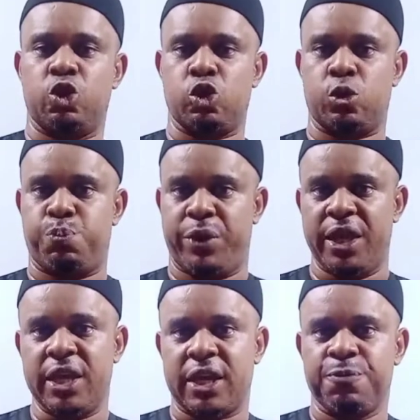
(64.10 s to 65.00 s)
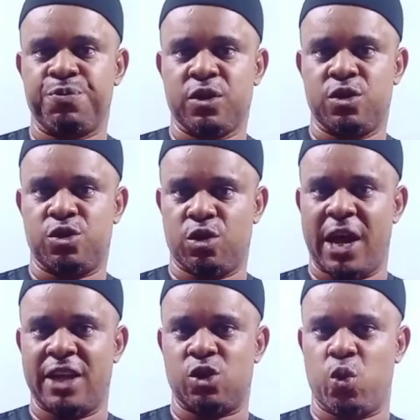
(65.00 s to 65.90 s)
to speak so
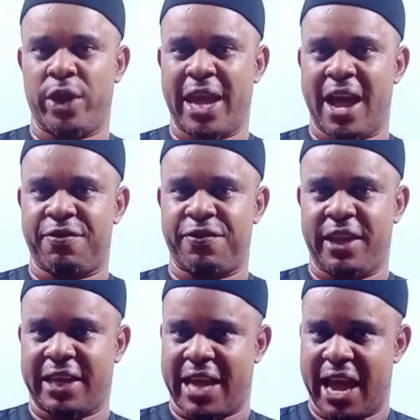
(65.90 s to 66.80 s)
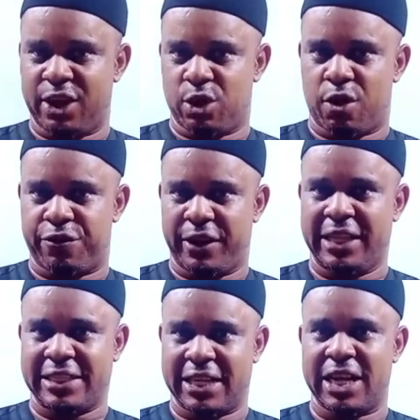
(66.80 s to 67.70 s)
that we have a kind of
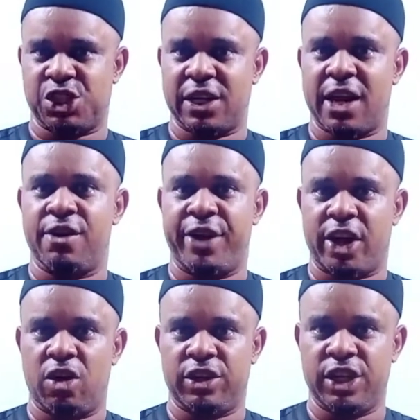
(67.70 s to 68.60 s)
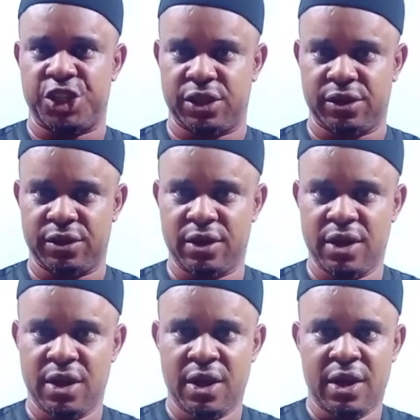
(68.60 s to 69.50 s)
international recognition.
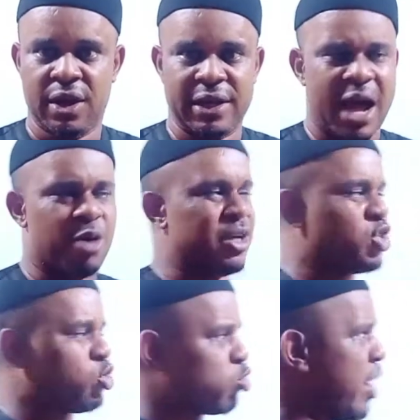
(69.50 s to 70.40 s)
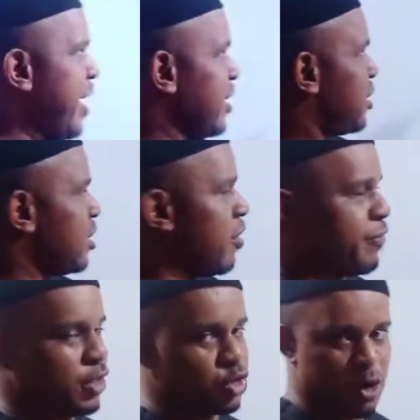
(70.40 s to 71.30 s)
Now, the stress of
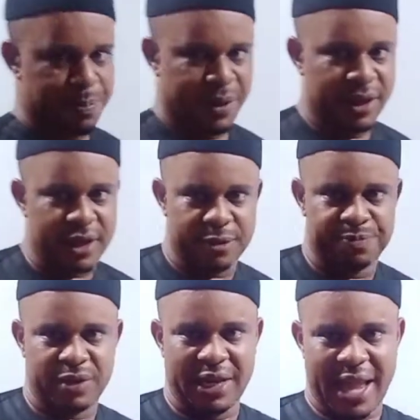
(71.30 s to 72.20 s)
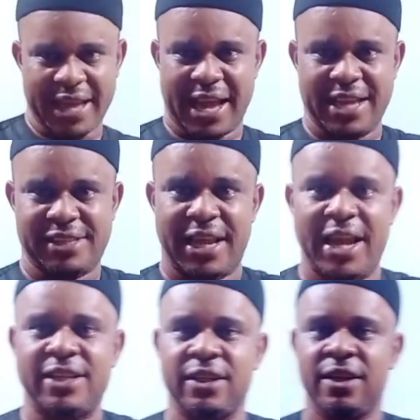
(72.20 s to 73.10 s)
a topic, like I
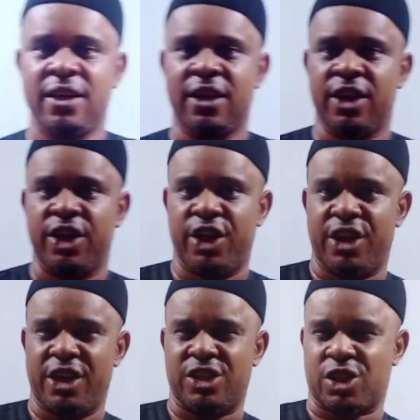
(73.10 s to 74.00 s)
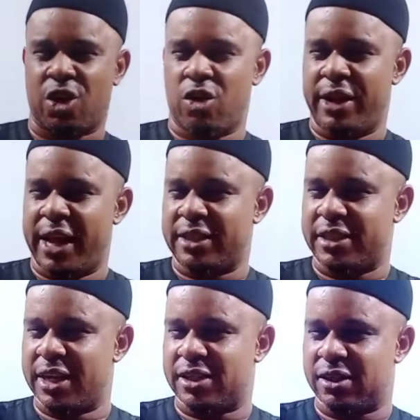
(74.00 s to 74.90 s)
said, it is
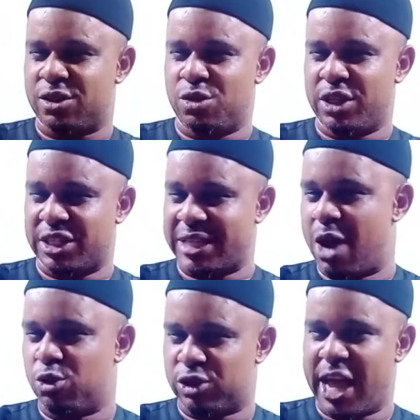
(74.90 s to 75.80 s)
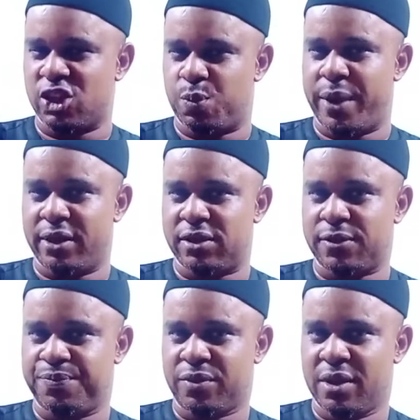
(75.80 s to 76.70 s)
connected to the sound aspect.
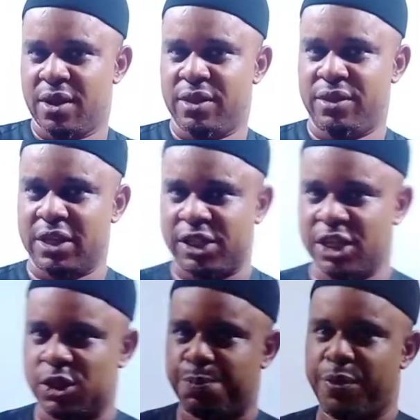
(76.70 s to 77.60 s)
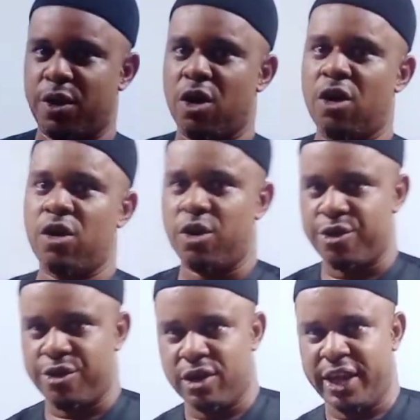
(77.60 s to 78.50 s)
This is pure
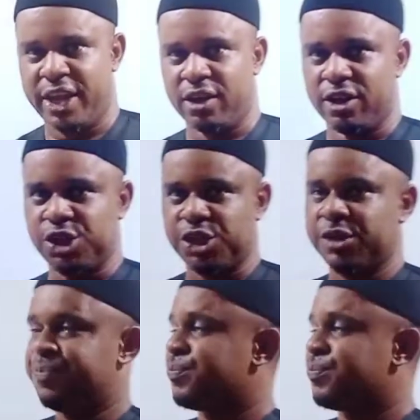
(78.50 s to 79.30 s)
oral English.